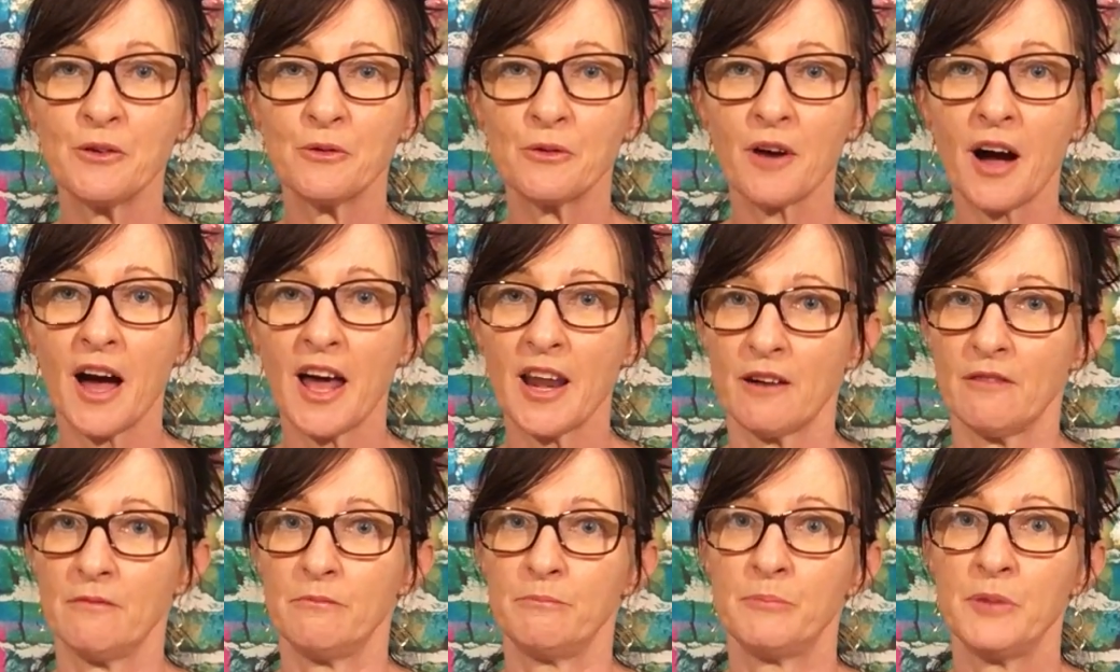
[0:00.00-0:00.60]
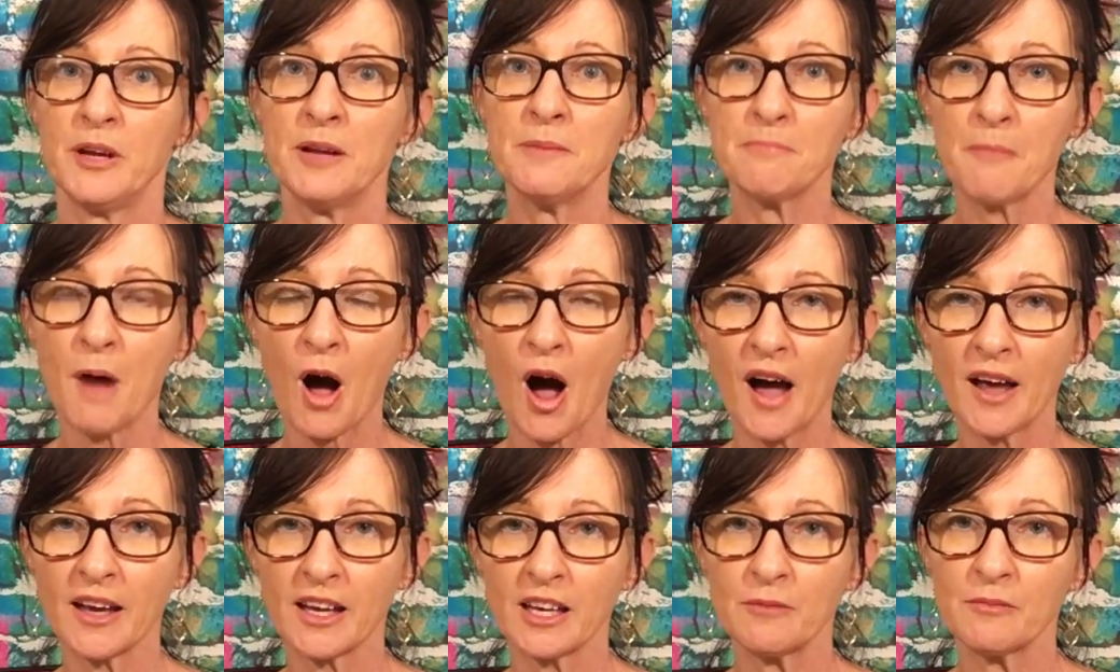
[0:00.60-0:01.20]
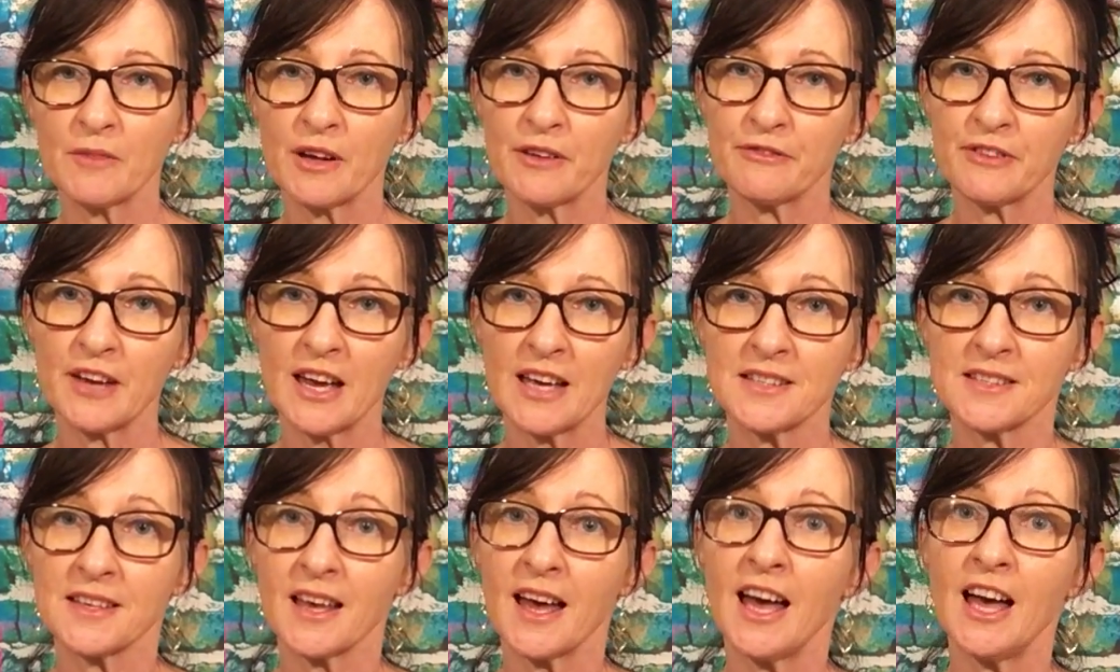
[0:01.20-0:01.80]
I had a big mic in my
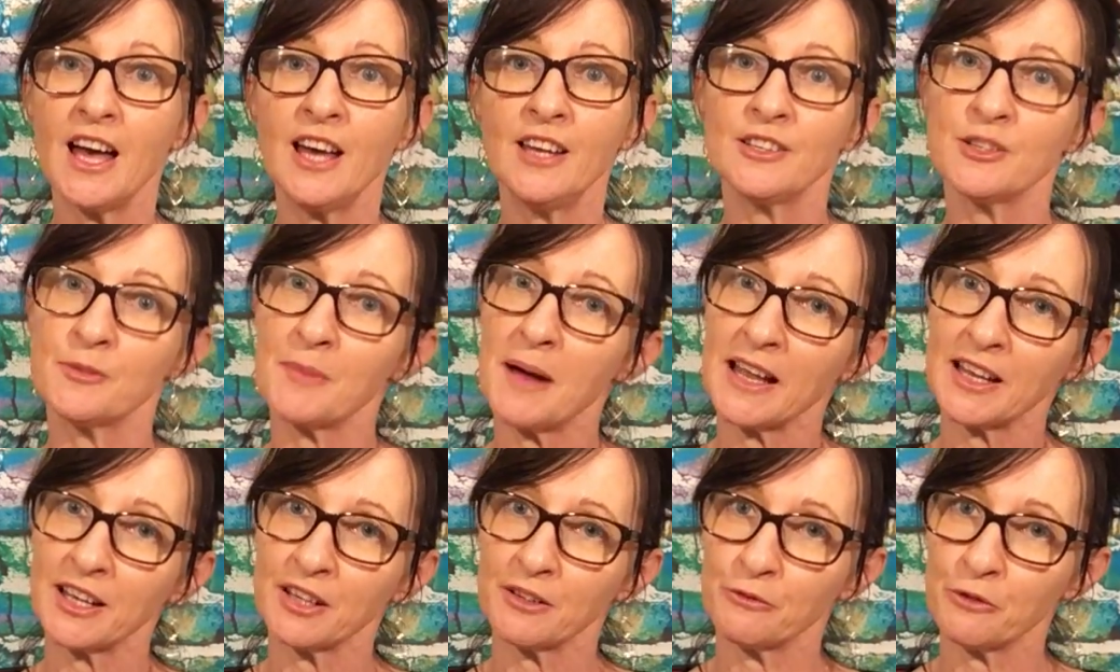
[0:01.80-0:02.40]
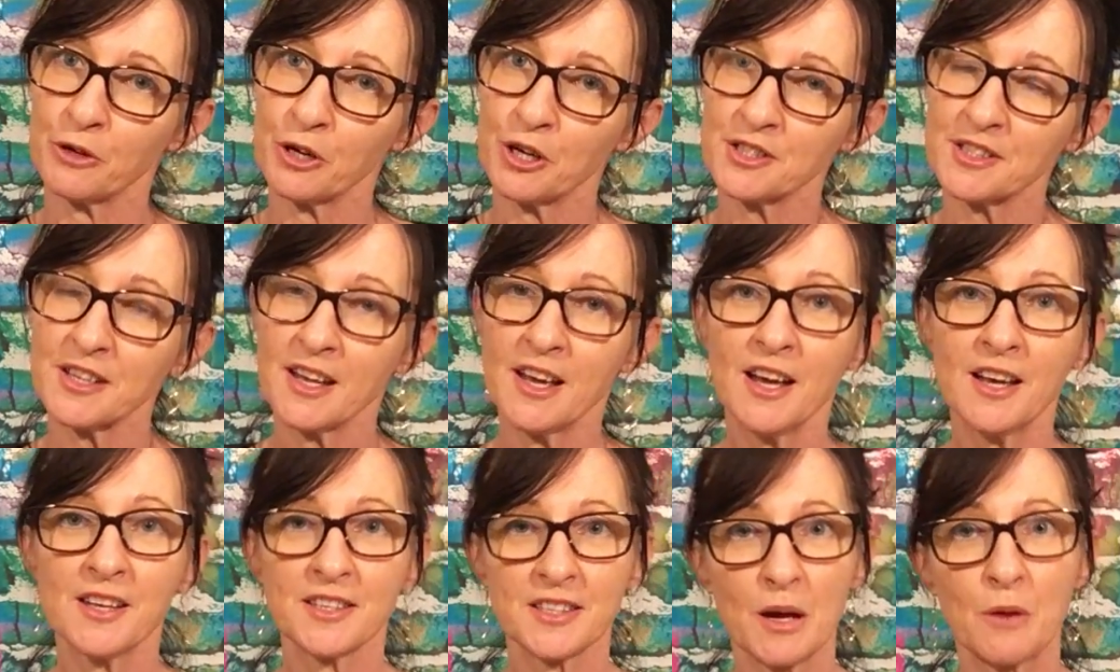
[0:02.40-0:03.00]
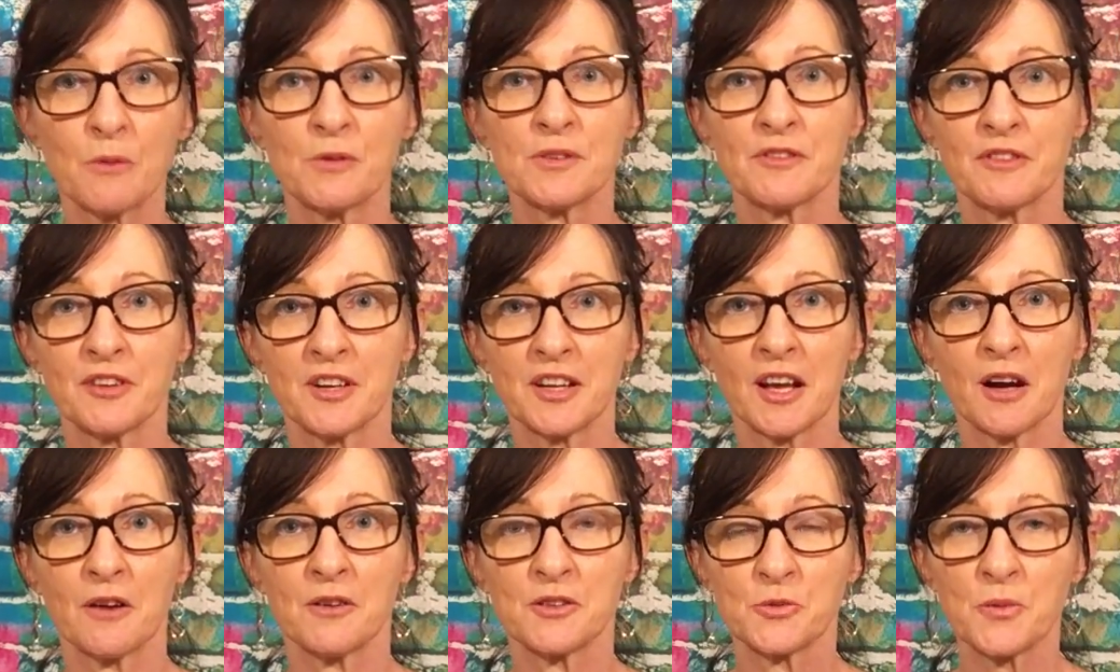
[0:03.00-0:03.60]
face, and to make it worse, someone was
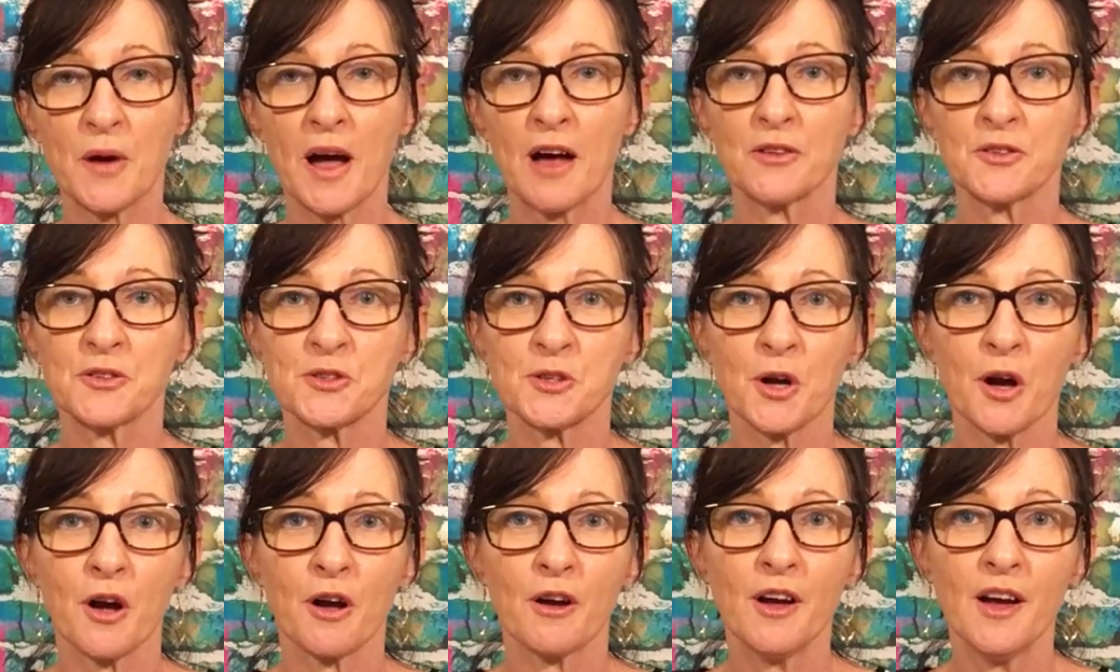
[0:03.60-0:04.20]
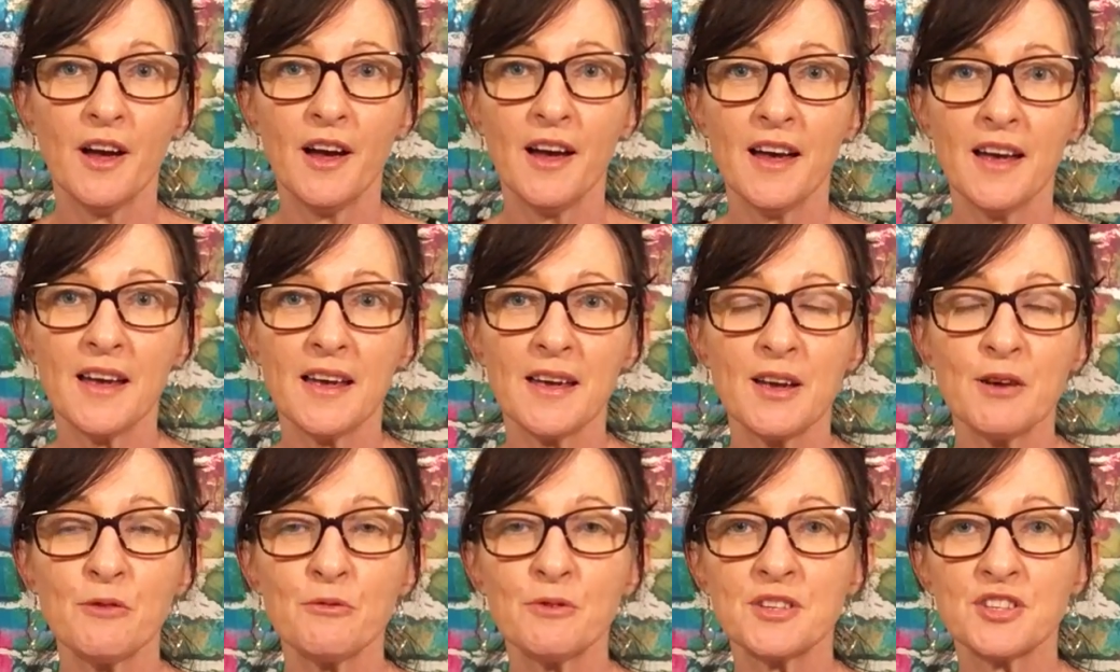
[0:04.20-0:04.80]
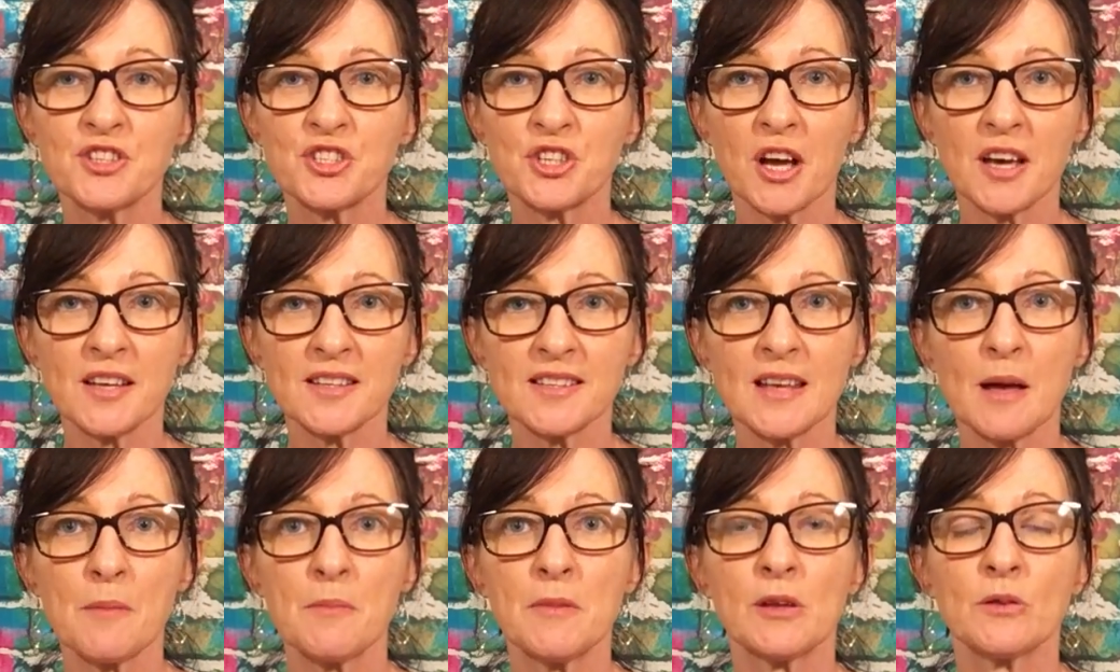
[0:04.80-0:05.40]
videoing as well. So it was just
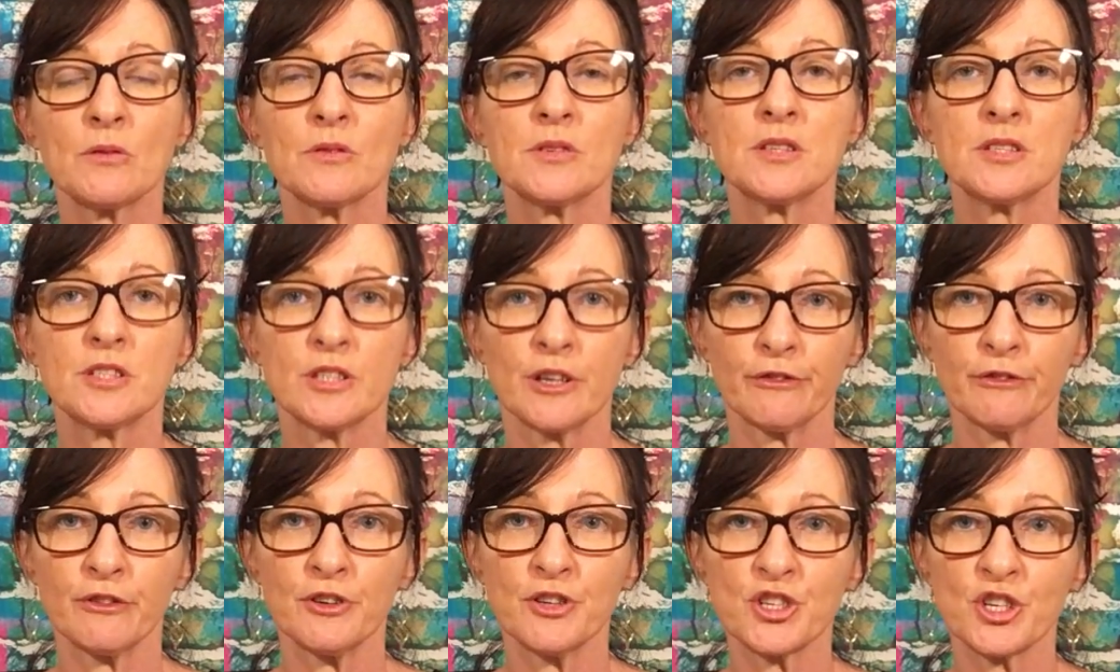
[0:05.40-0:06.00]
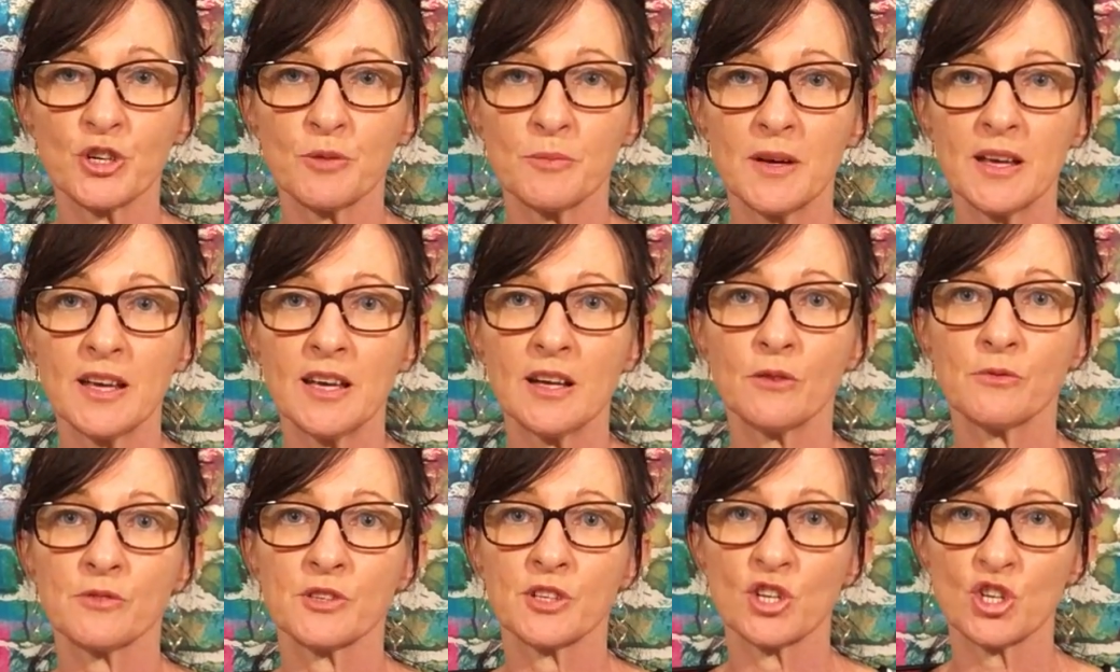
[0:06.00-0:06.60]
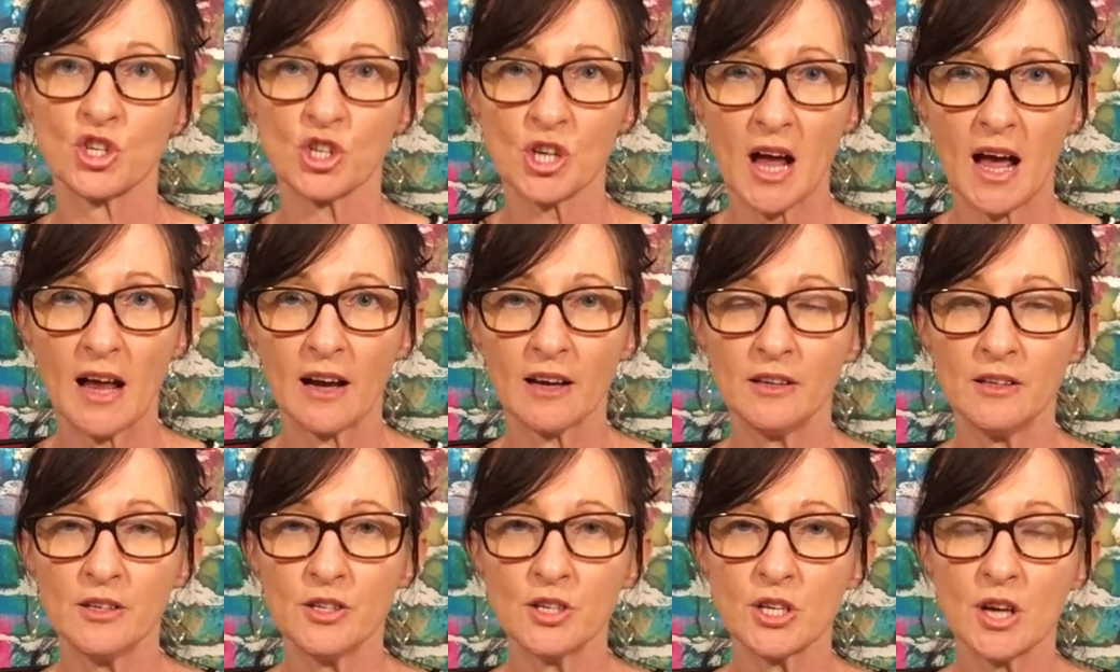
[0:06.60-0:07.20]
something that was different to me, and it was a
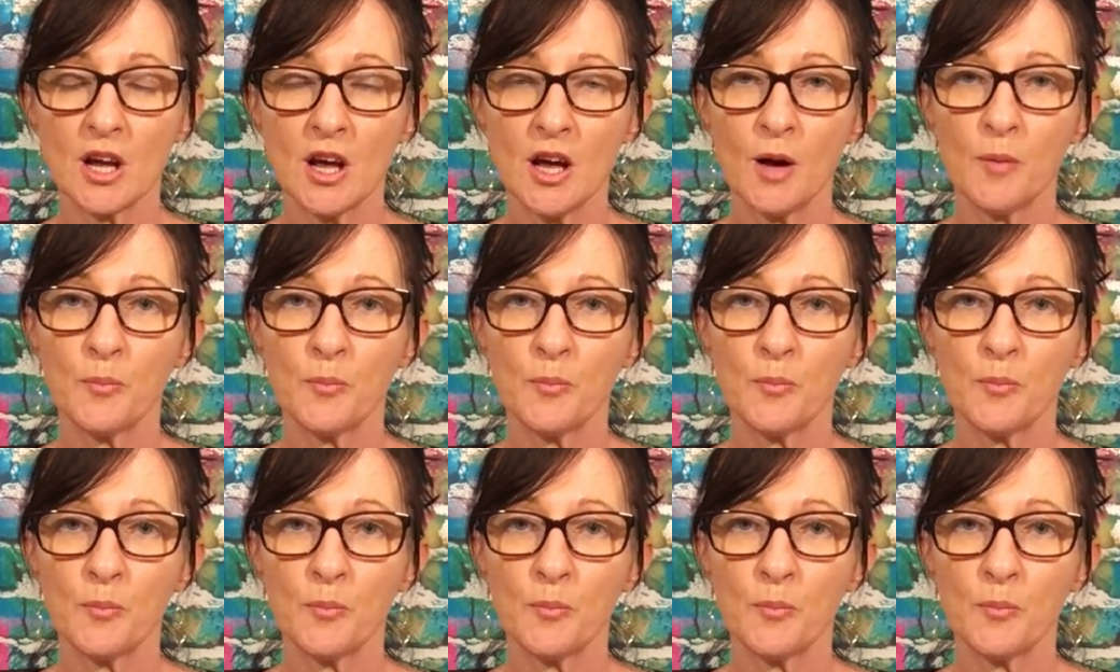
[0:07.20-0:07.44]
challenge.